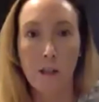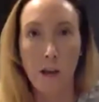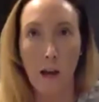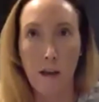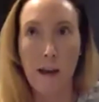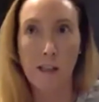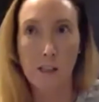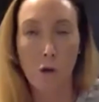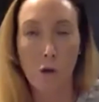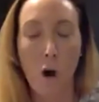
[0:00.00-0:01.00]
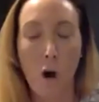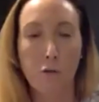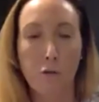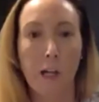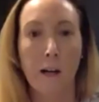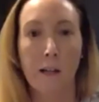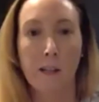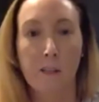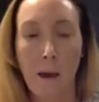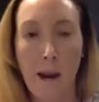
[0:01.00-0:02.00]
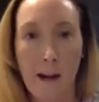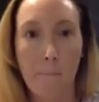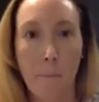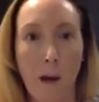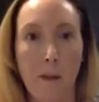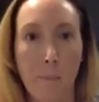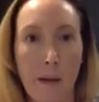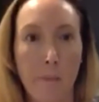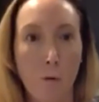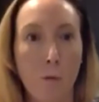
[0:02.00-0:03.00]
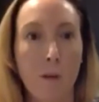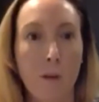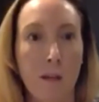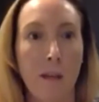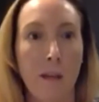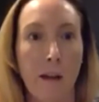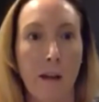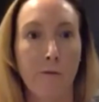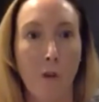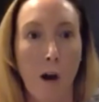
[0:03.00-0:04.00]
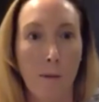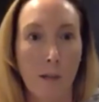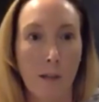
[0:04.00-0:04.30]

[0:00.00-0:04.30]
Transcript: and that's your culture is made up by the people within that environment.